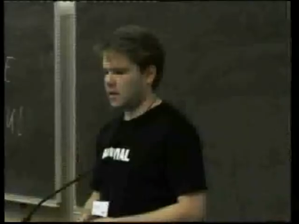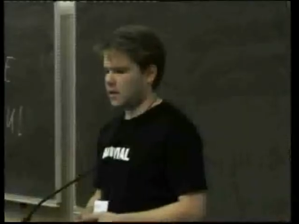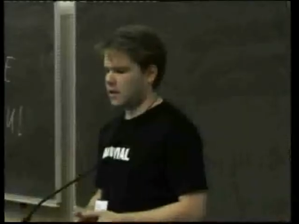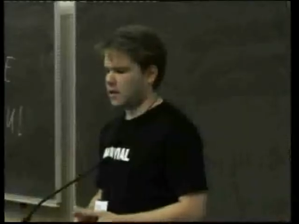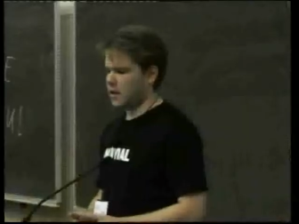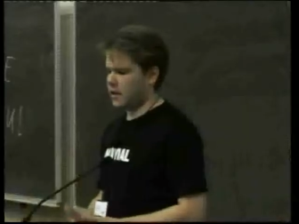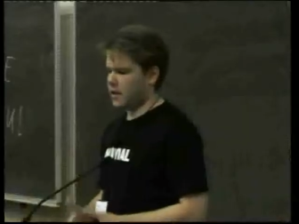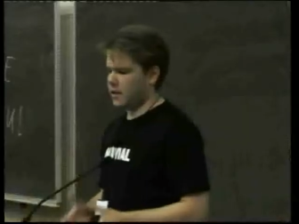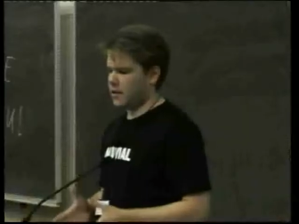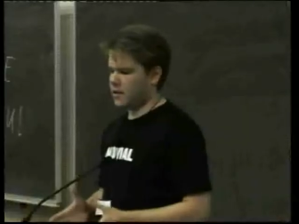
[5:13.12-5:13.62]

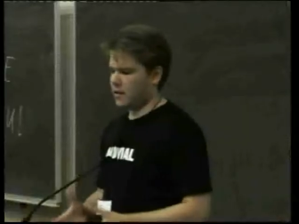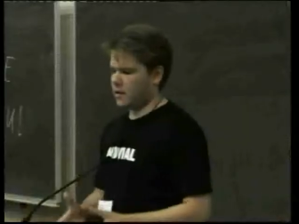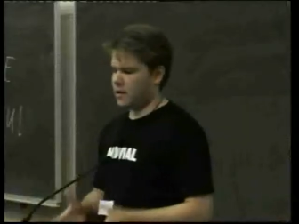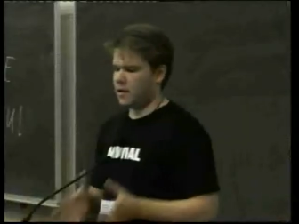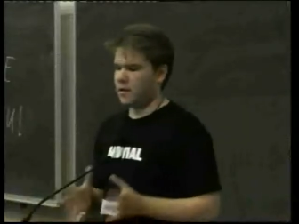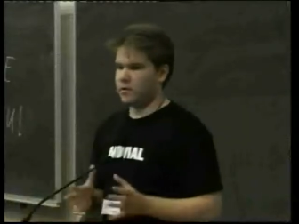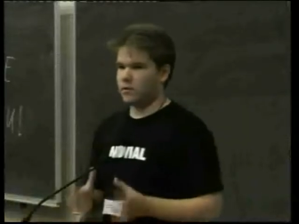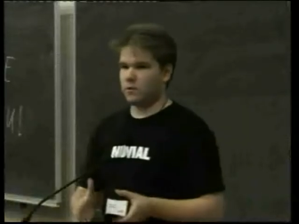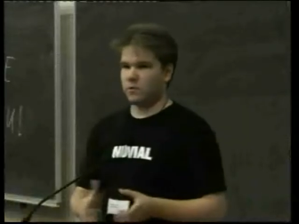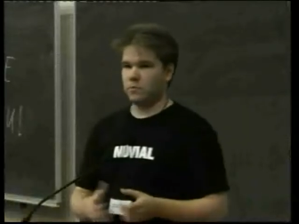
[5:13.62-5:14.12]
and
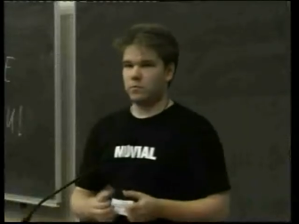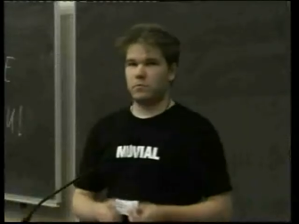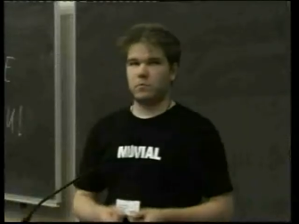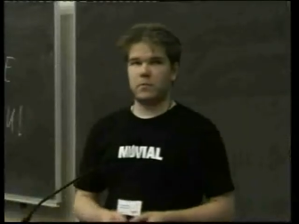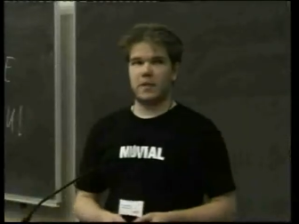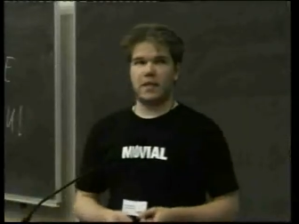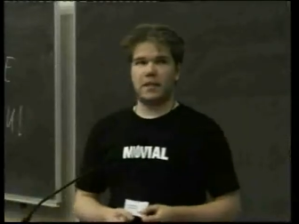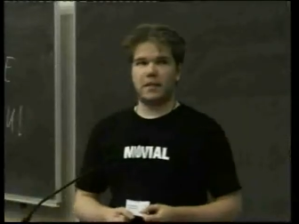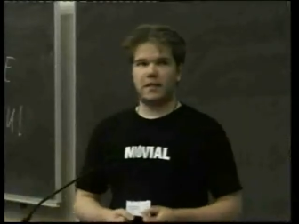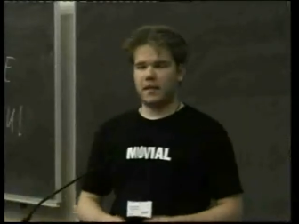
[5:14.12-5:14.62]
how to
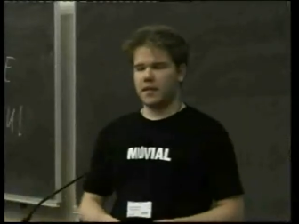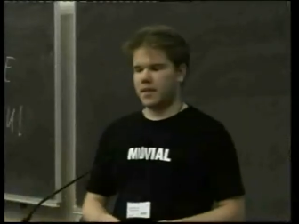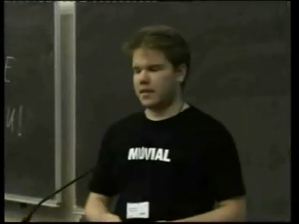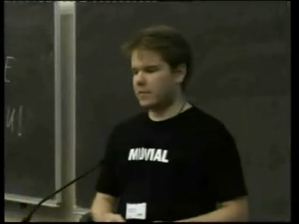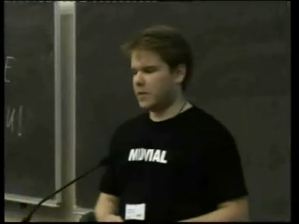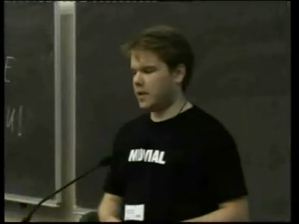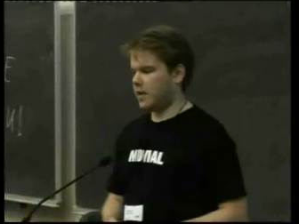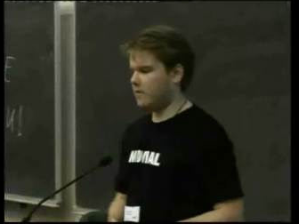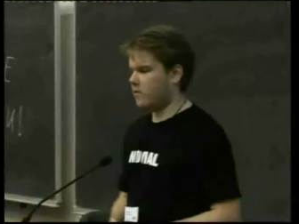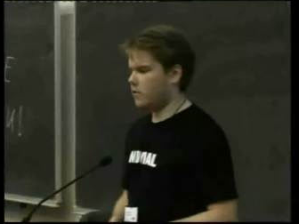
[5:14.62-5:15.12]
build
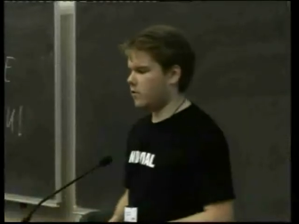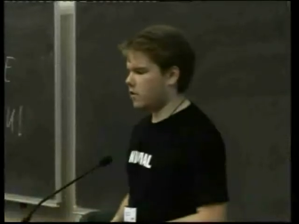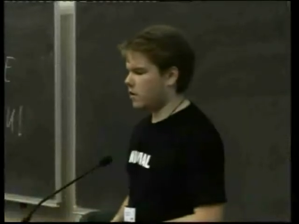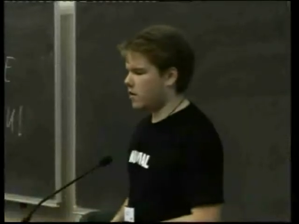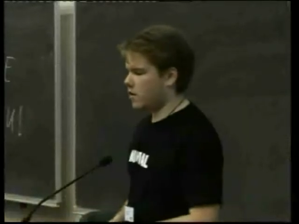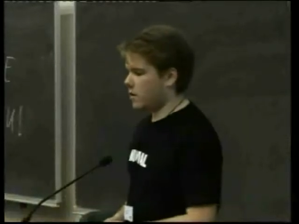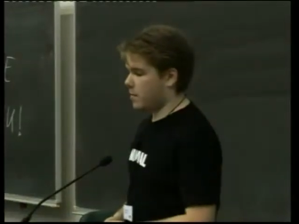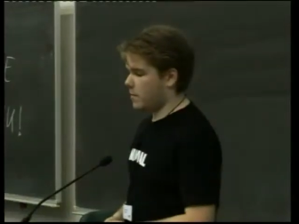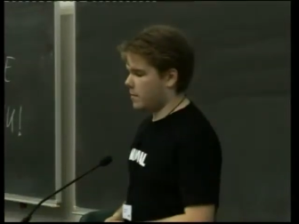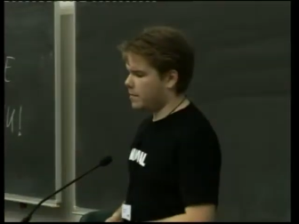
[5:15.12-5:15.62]
Debian for
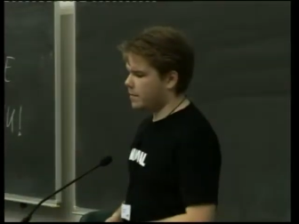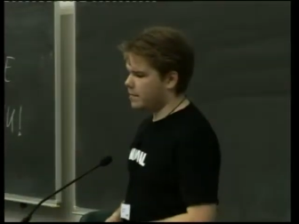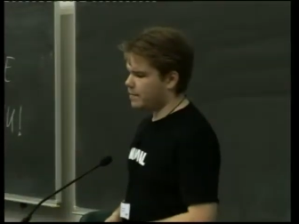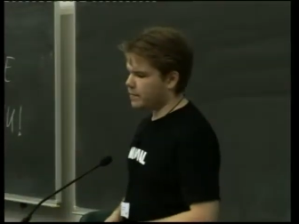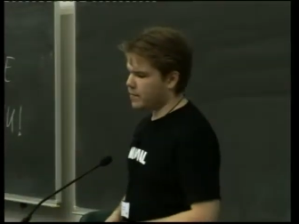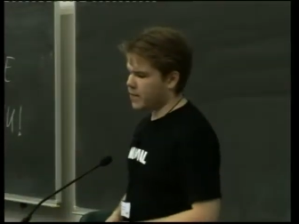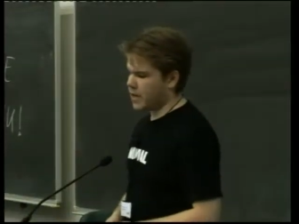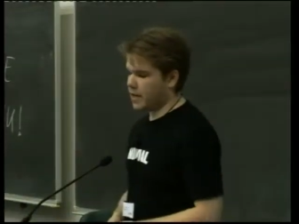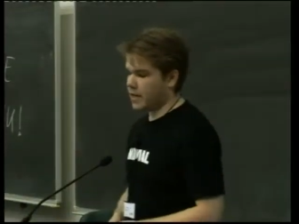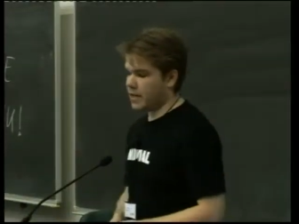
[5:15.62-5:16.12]
ARM
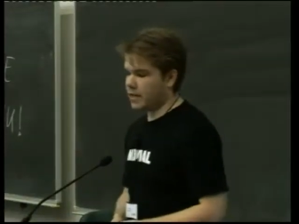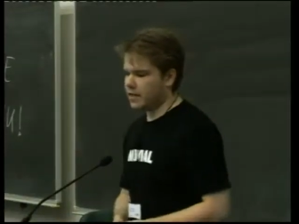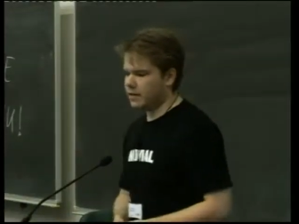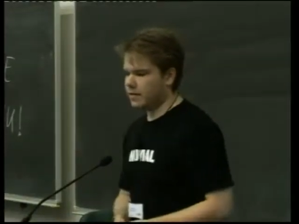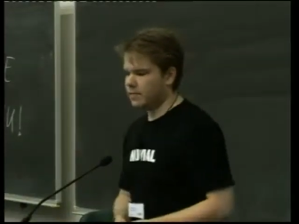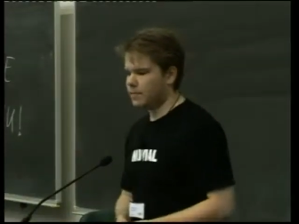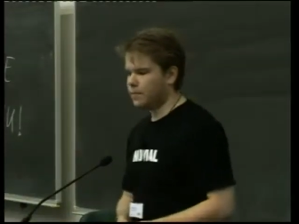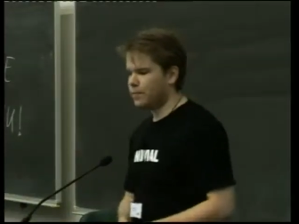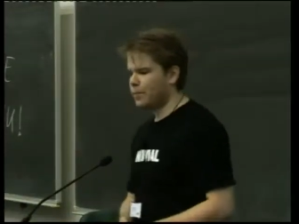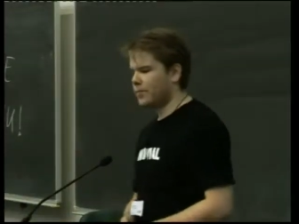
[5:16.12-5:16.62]
in it.
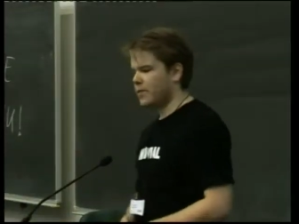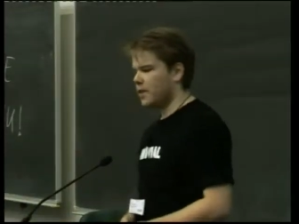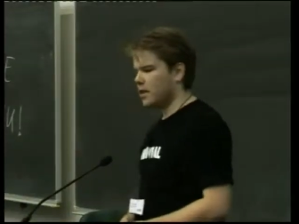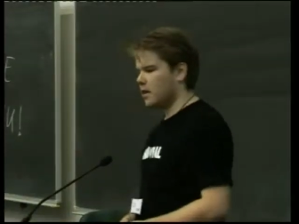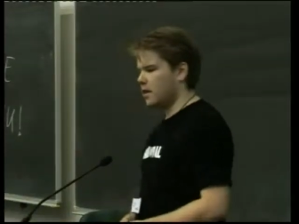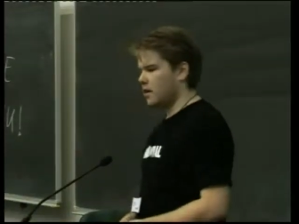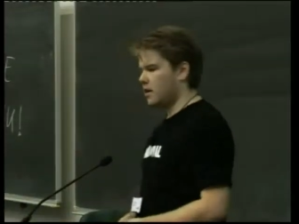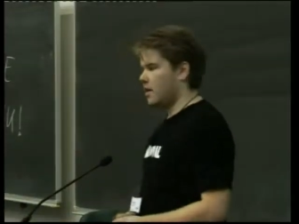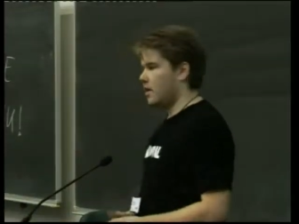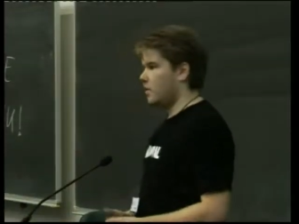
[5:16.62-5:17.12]

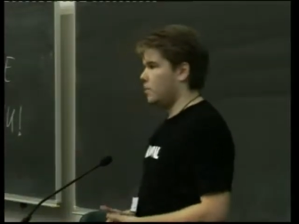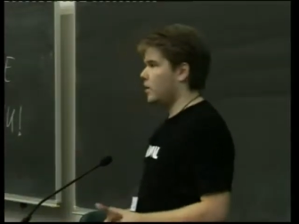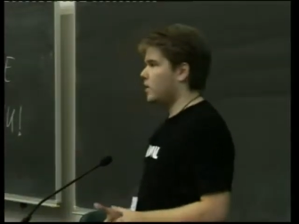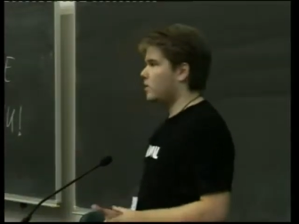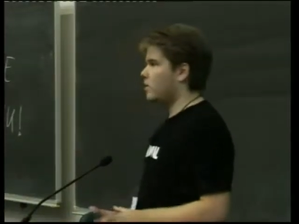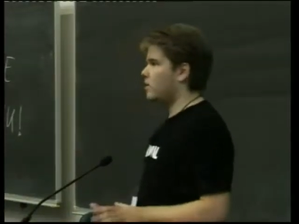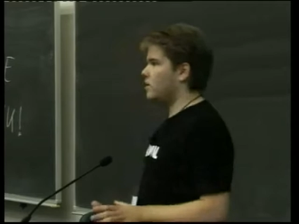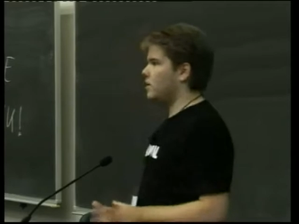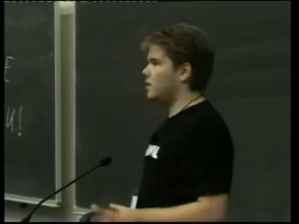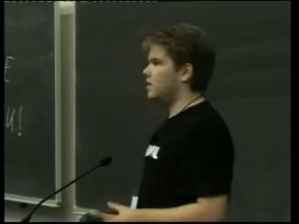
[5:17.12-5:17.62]
And we
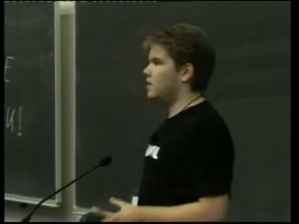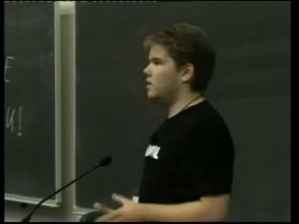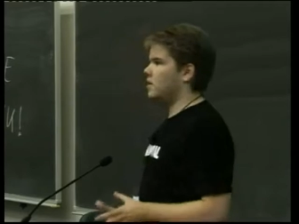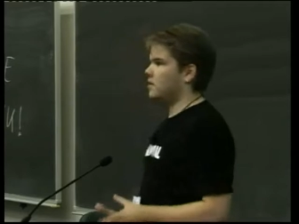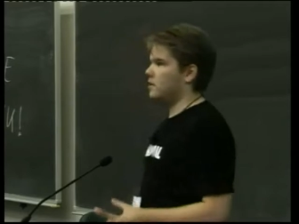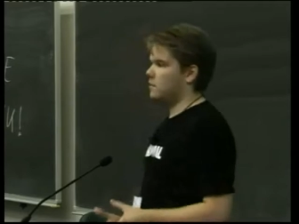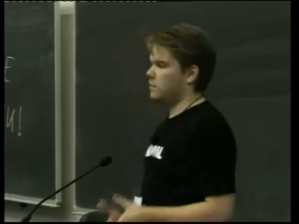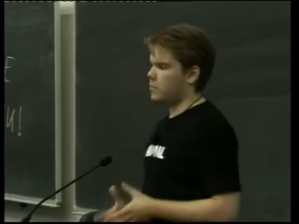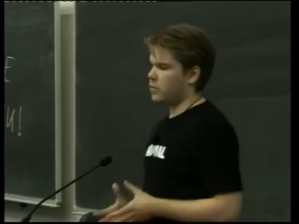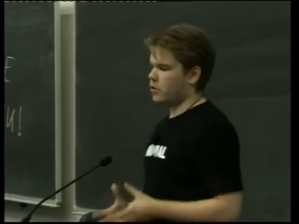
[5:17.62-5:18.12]
call this
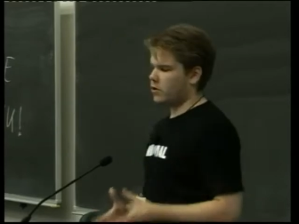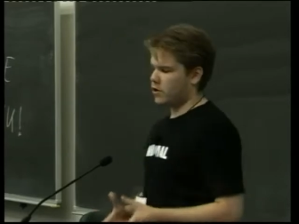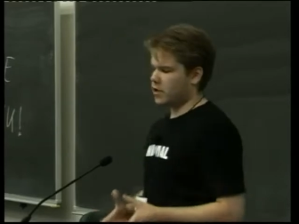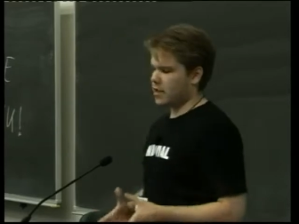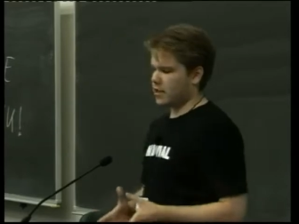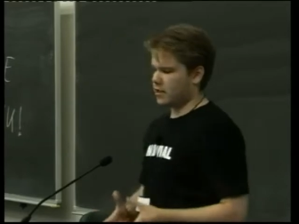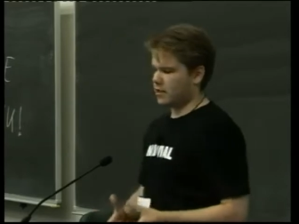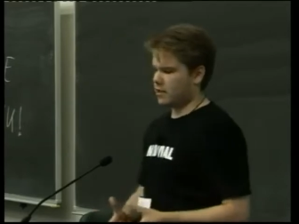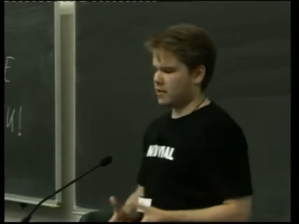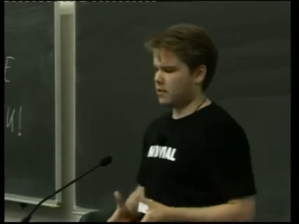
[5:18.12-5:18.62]
uh,
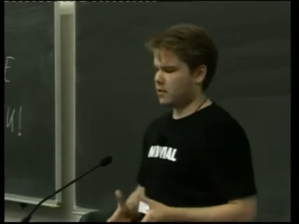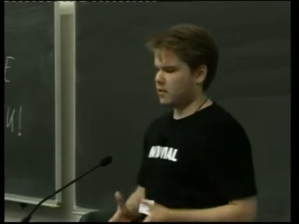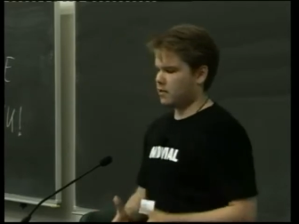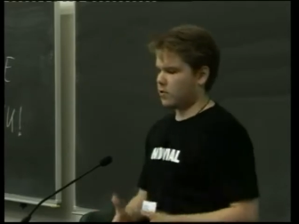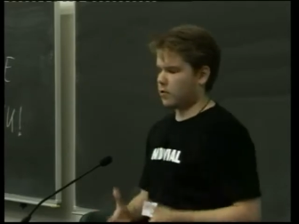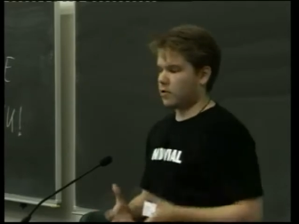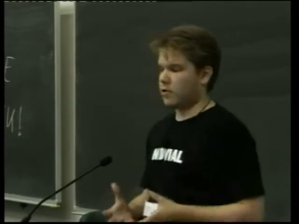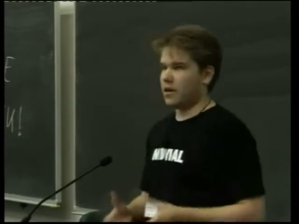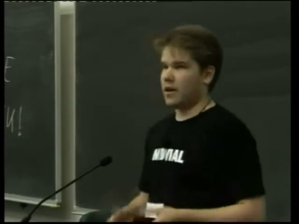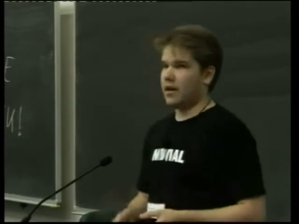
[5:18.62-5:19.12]
project
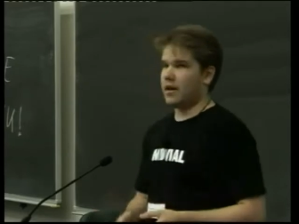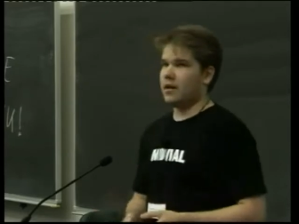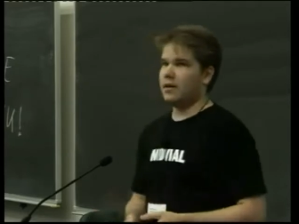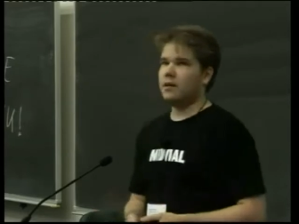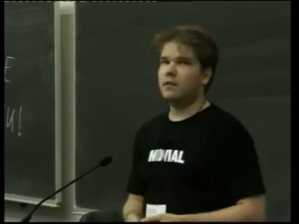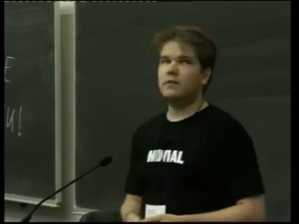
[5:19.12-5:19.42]
Crocodile.